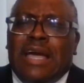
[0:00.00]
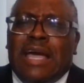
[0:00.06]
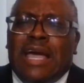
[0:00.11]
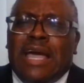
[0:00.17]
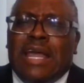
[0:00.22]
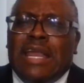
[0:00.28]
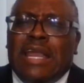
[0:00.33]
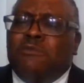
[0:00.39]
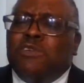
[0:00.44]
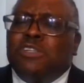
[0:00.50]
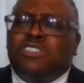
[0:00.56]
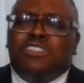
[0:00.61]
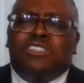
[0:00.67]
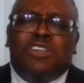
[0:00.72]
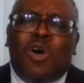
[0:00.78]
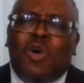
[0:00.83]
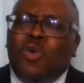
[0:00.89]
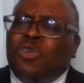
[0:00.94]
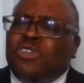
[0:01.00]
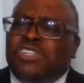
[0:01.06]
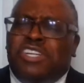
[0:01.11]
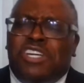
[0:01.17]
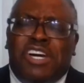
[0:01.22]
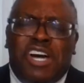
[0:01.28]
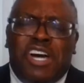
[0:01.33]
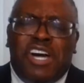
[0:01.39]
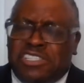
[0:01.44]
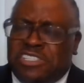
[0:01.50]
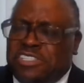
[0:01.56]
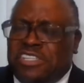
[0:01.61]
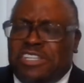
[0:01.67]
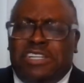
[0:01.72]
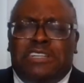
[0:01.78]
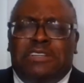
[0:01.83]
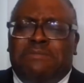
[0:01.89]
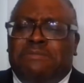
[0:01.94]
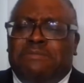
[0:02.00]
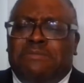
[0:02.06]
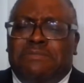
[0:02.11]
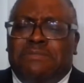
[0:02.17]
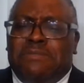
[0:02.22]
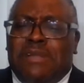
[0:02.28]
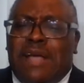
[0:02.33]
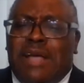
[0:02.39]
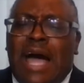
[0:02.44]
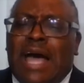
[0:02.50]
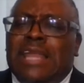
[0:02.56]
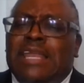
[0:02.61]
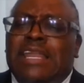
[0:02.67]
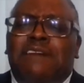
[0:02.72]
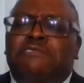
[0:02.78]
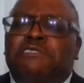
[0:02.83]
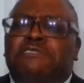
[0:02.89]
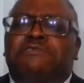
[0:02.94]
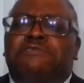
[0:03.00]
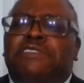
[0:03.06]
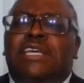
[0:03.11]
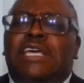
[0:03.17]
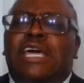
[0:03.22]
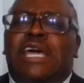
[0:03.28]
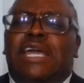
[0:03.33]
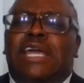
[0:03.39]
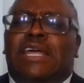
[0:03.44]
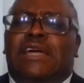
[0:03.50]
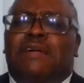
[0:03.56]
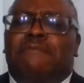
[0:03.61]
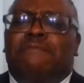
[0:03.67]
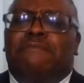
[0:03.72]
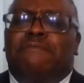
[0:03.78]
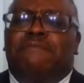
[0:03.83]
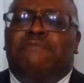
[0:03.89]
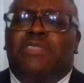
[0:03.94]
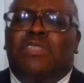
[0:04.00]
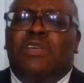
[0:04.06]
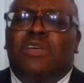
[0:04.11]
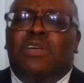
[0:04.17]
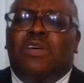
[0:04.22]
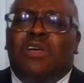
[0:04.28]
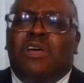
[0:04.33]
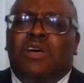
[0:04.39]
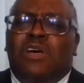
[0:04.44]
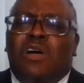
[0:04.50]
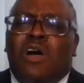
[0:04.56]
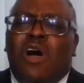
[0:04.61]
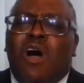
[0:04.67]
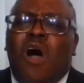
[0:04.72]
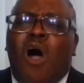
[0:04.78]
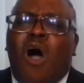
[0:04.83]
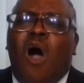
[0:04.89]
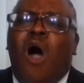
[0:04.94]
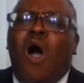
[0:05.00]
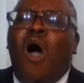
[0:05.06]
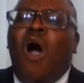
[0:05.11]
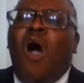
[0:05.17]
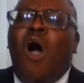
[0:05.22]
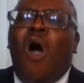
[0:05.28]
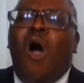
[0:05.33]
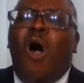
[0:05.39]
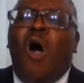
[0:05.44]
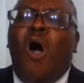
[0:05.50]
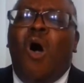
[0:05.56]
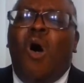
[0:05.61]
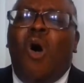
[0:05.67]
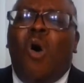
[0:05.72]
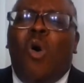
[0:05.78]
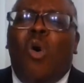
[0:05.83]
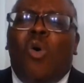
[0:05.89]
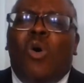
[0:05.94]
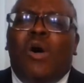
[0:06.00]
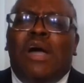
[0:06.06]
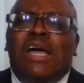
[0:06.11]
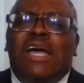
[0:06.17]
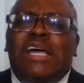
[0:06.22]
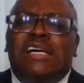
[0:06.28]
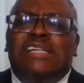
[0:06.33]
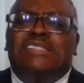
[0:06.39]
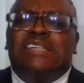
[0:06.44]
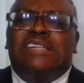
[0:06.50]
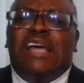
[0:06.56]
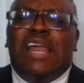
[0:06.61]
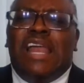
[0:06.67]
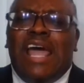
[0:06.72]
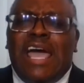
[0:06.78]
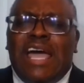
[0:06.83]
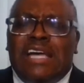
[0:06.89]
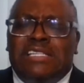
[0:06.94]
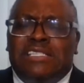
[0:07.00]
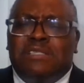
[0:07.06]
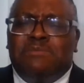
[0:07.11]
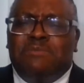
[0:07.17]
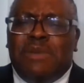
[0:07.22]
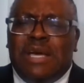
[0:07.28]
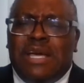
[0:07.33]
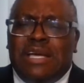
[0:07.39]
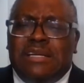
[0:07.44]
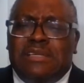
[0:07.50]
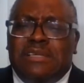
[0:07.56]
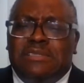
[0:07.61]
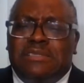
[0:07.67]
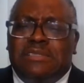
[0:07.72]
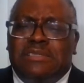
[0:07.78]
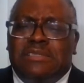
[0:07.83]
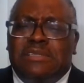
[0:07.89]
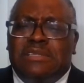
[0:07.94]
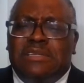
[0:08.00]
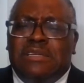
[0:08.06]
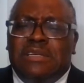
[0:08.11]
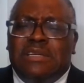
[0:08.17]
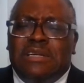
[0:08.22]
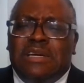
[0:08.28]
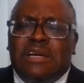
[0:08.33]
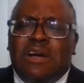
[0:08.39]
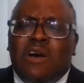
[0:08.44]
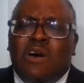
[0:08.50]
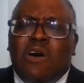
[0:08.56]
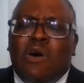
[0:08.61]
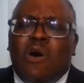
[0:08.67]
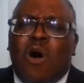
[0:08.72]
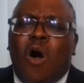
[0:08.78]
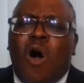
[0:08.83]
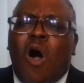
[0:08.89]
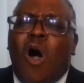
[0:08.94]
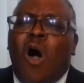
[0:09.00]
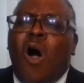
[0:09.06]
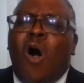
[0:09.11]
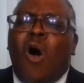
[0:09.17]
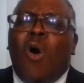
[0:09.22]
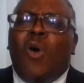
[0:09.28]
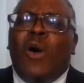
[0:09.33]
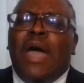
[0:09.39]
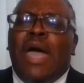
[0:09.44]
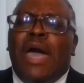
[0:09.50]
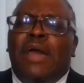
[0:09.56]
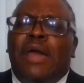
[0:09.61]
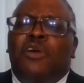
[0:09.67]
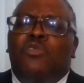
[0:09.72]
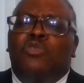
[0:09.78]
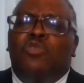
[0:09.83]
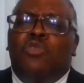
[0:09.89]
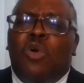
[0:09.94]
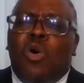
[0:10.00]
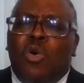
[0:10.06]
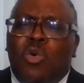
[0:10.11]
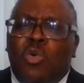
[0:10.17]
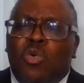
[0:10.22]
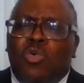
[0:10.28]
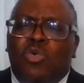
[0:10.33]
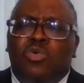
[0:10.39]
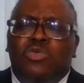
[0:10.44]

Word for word: And it was so touching. I never forget it. All his classmates all had a role